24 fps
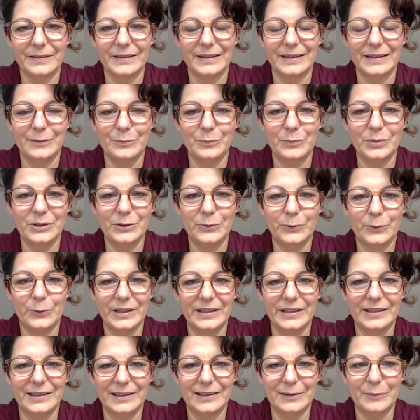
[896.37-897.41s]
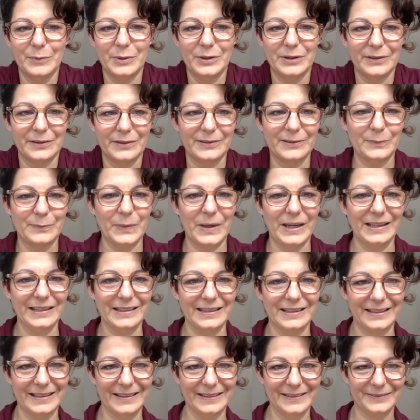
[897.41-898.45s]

in between and liminal space.